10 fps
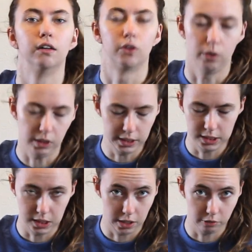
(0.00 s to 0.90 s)

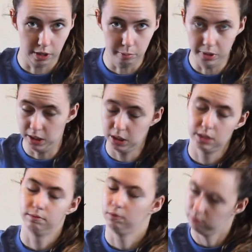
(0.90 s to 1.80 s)
correlates to how ripe it is.
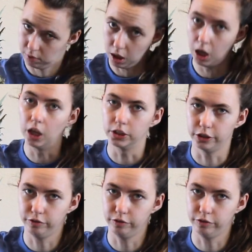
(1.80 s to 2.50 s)
Also